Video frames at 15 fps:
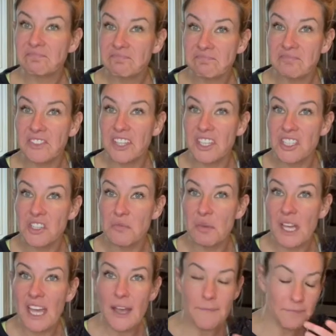Not too
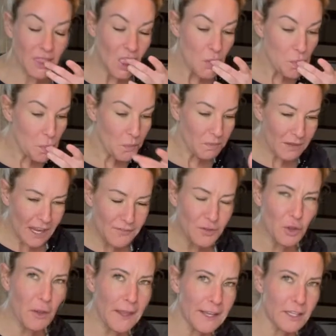bad. If you
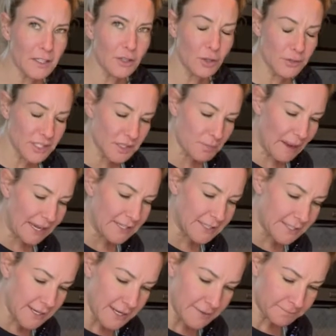like it a little
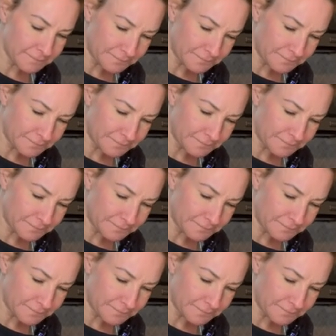spicy,